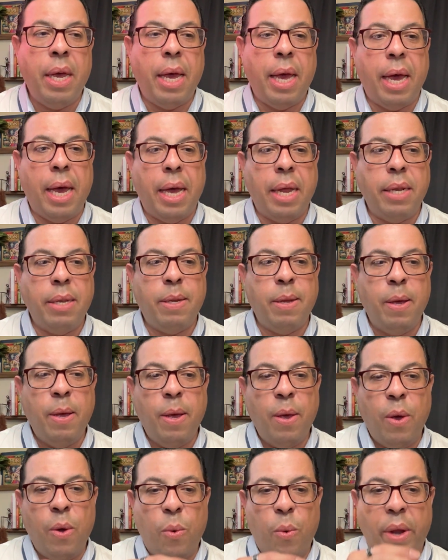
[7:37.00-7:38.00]
And
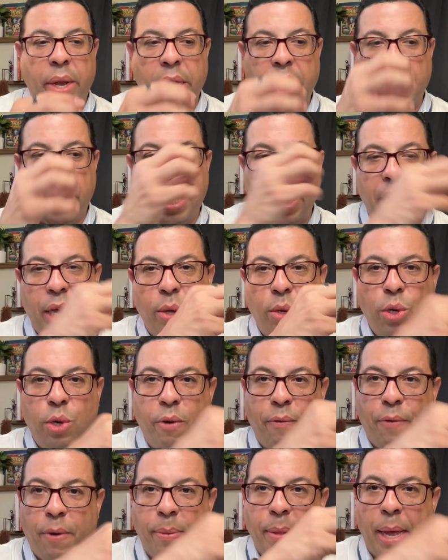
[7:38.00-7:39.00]
when he heals
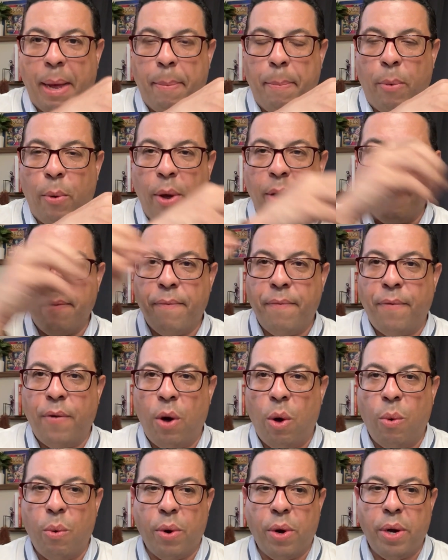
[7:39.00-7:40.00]
you from that point
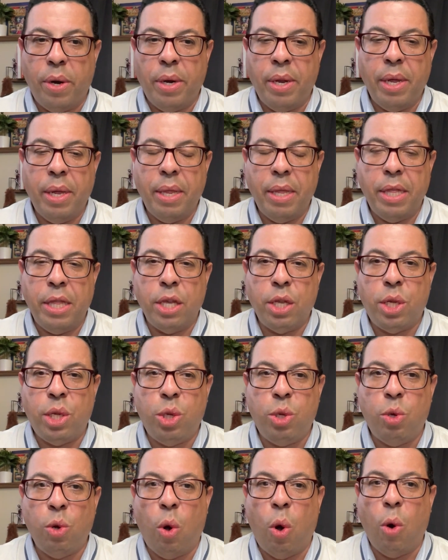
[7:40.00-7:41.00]
forward, the
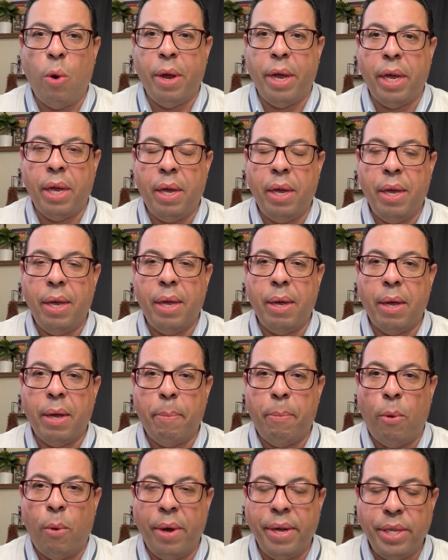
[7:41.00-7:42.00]
story
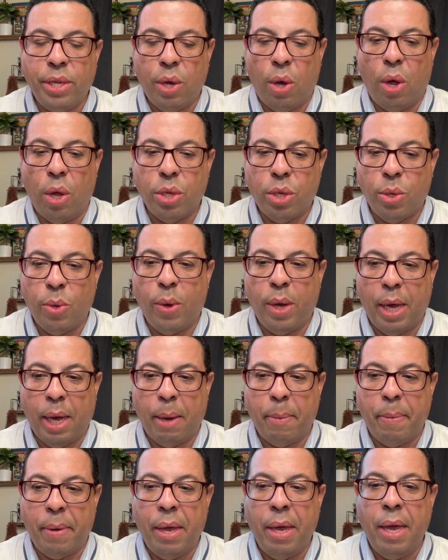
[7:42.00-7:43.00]
points all to
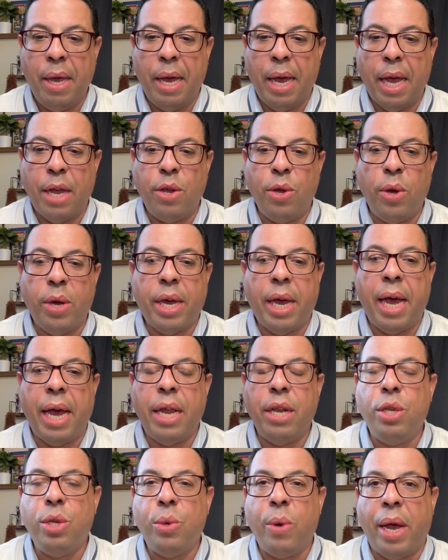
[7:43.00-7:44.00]
him, and you
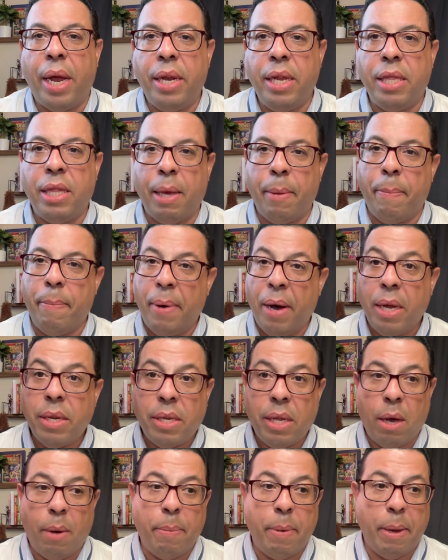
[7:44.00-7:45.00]
can't do anything
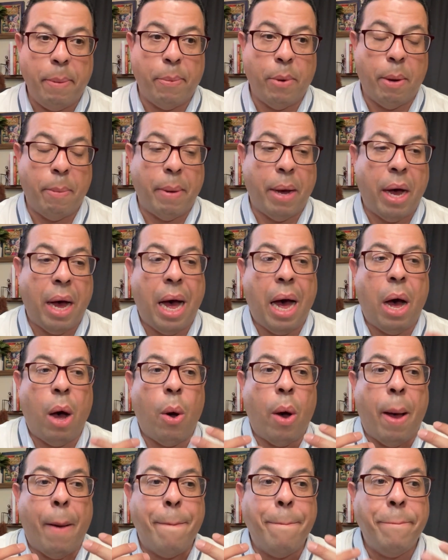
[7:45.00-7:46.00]
but tell people about
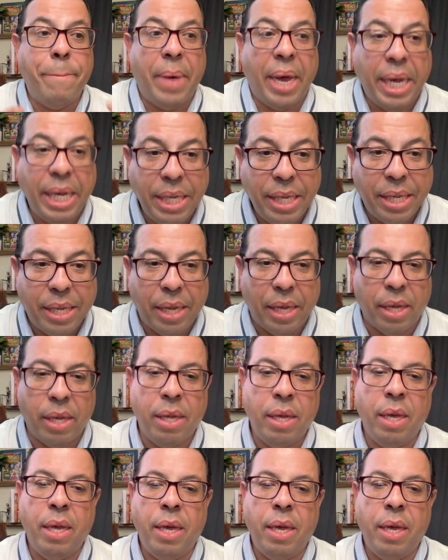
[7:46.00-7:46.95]
how amazing